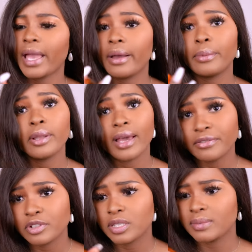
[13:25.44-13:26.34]
I will
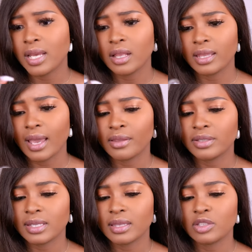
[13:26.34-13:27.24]
have to smell the
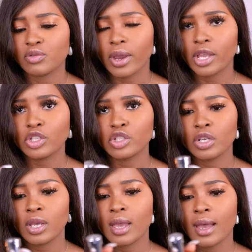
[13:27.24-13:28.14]
others in this
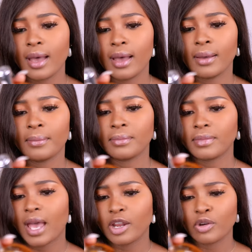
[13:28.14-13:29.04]
range. Um,
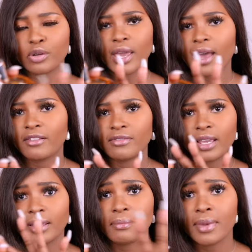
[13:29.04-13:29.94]
I know they have
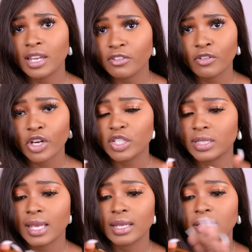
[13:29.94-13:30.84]
like many fresh
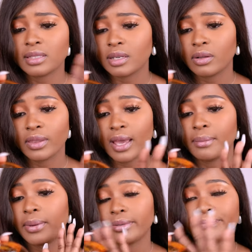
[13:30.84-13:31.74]
scents and all
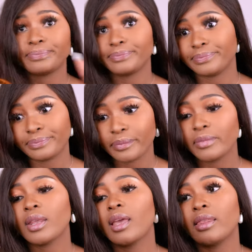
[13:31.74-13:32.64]
that, but
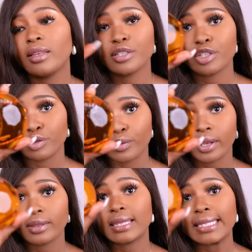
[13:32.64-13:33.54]
this is
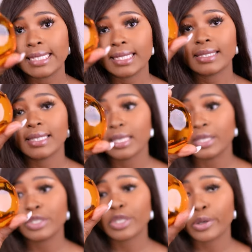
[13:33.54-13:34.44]
great. This
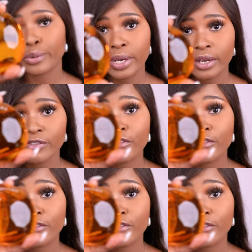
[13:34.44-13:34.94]
is great